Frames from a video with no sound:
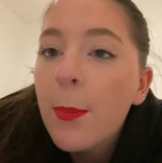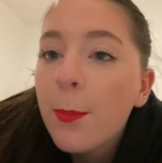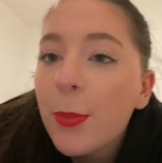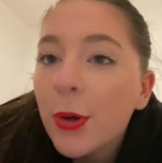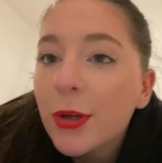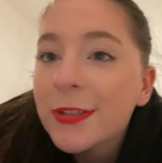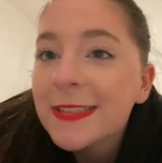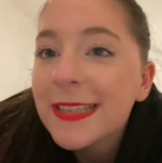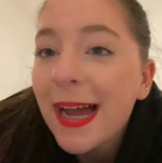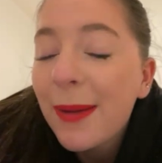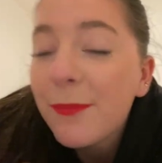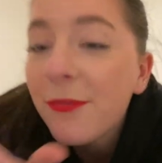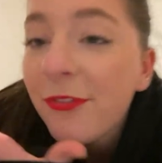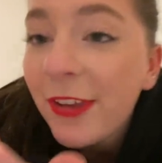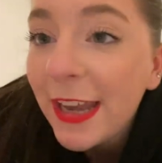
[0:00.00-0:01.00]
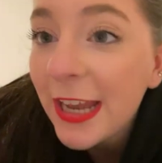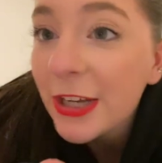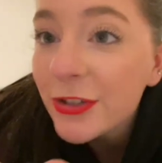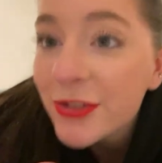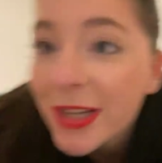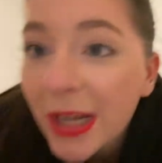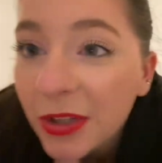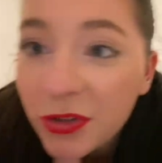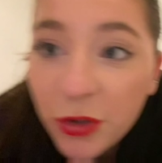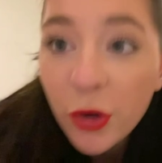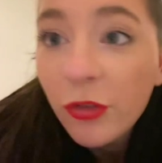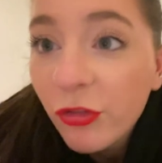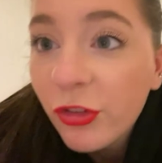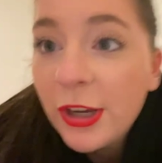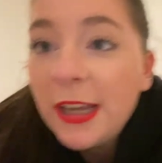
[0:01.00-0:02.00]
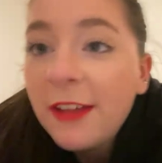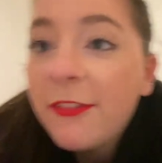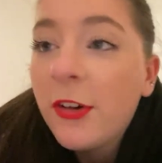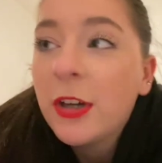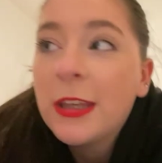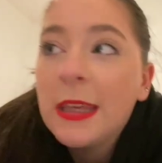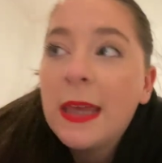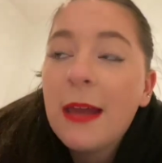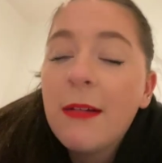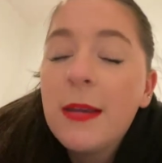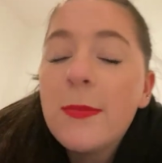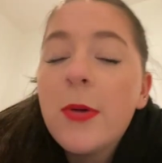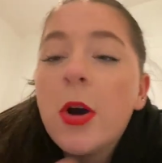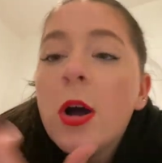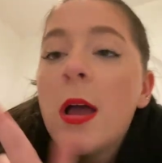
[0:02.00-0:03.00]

but I'm finished and I don't really fucking care anymore.